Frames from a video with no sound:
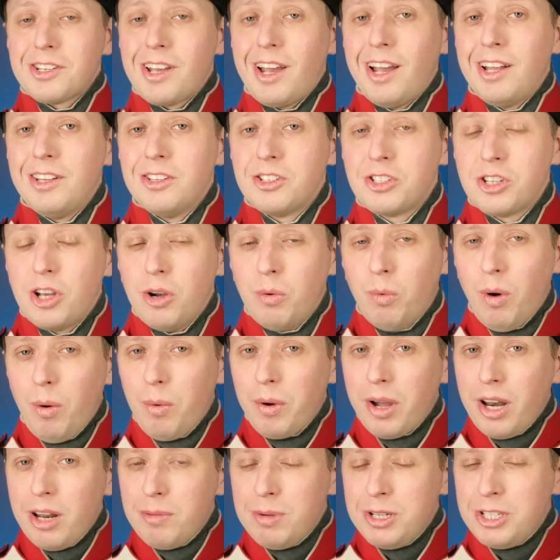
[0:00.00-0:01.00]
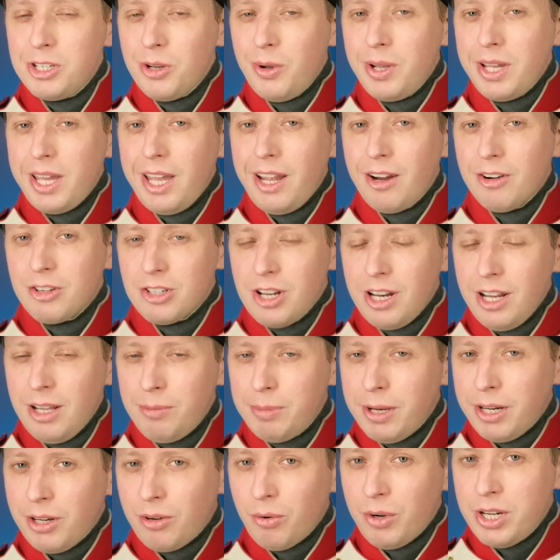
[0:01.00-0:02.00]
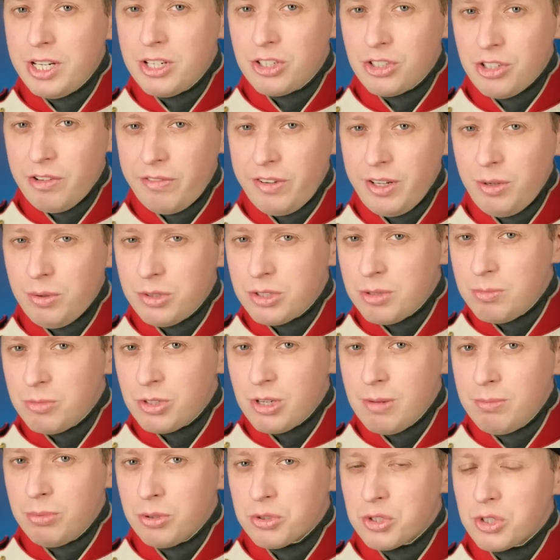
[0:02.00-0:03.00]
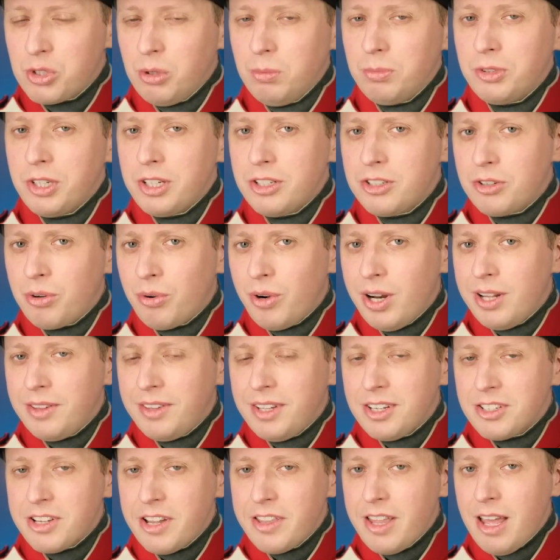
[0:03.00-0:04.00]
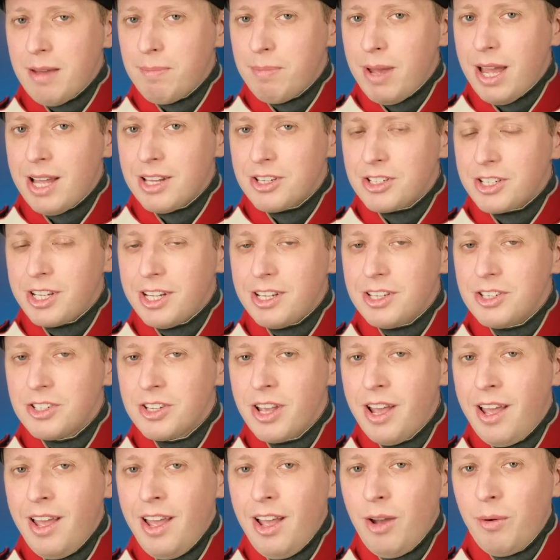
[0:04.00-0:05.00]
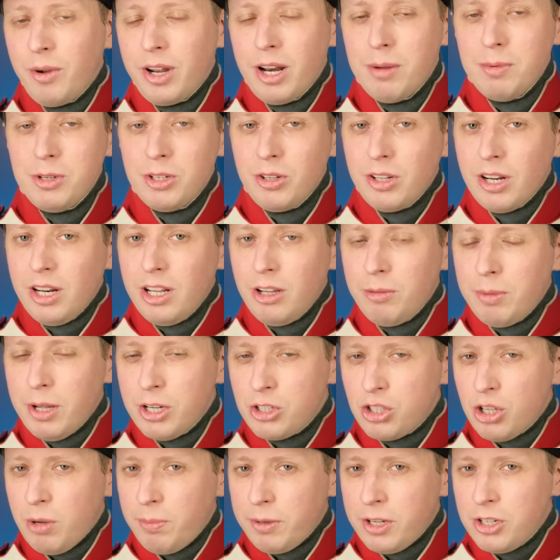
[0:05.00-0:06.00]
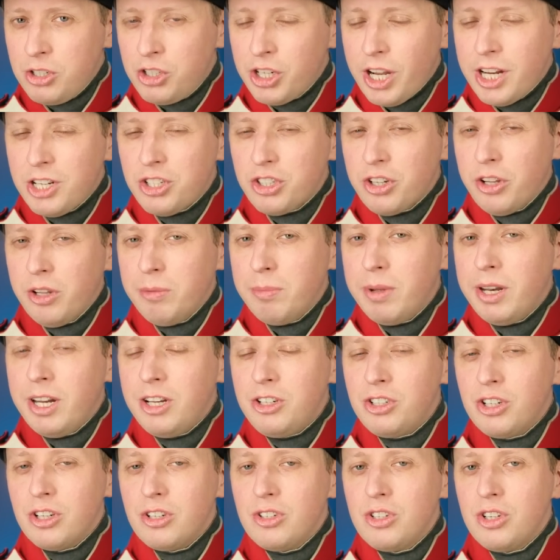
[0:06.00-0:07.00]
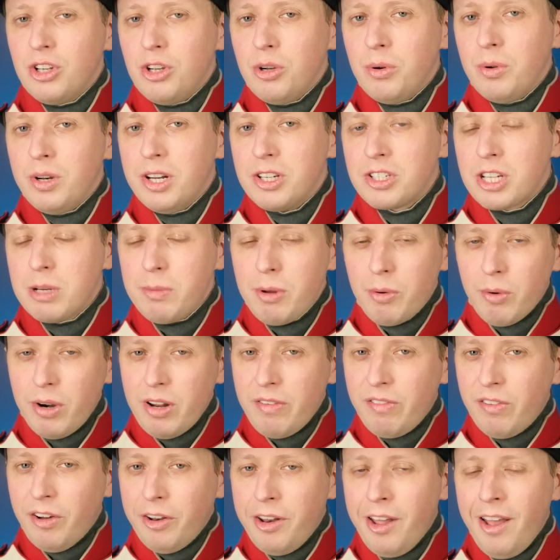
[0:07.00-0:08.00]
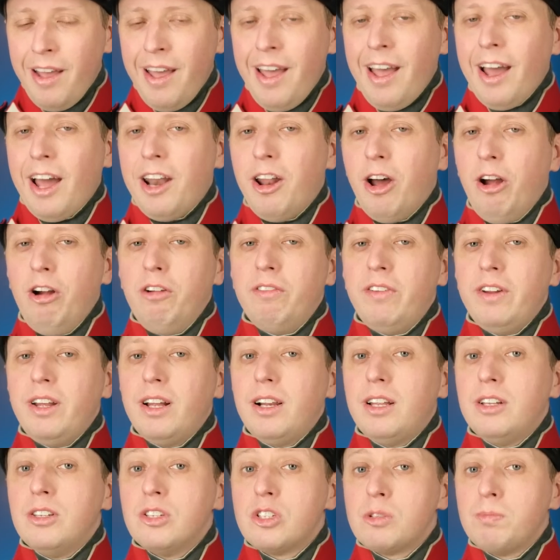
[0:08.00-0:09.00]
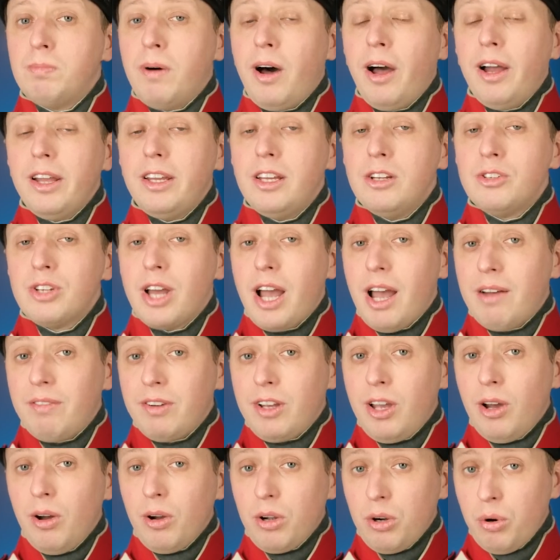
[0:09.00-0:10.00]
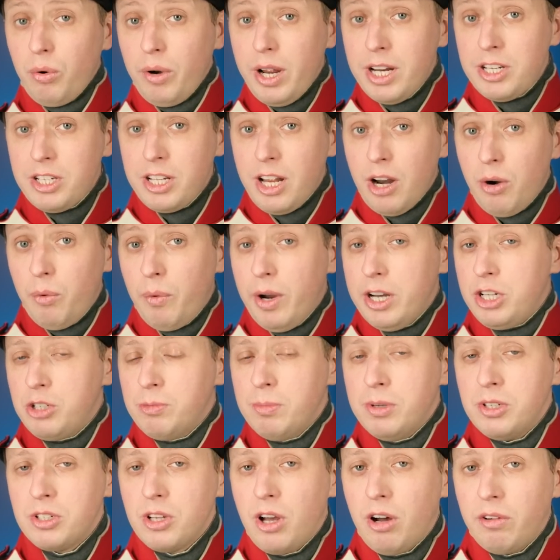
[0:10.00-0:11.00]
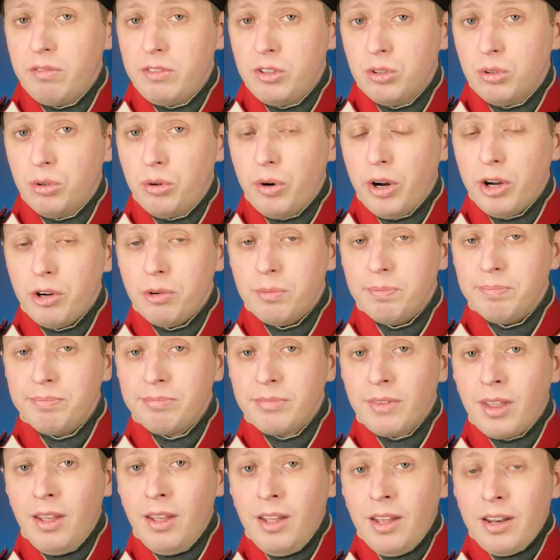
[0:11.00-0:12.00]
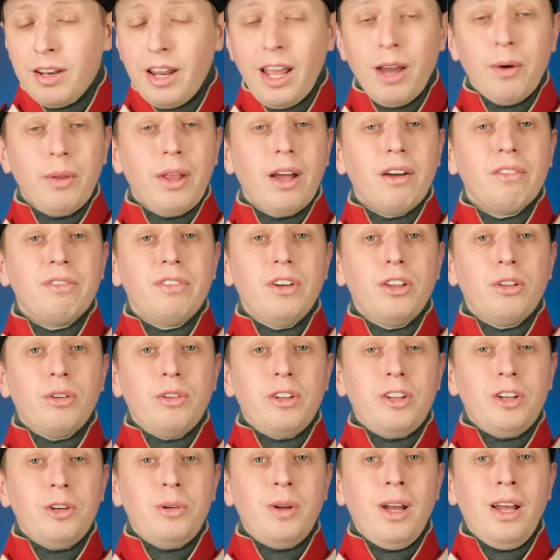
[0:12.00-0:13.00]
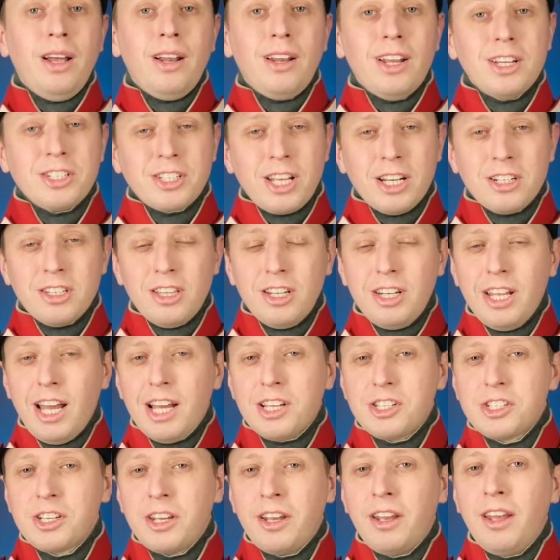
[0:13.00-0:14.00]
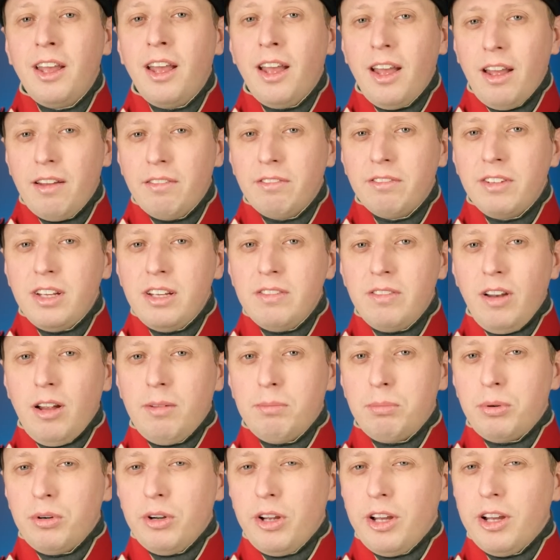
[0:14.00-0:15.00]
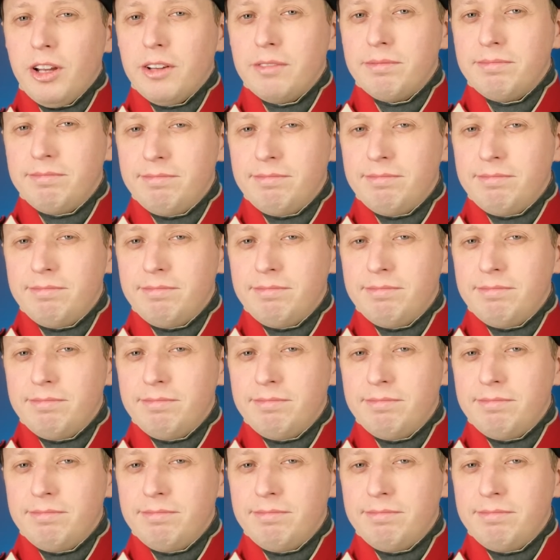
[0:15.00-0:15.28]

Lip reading: And so what we're going to be doing here is a little bit of green stuffing with some simple sculpting to create things like their bear skins. We're going to be doing a little bit of chopping and changing on the miniature too. And it's going to be really fun, and hopefully it'll inspire you to have a go at creating a regiment of your own. Now, without further ado, let's get to the desk and vive l'empereur.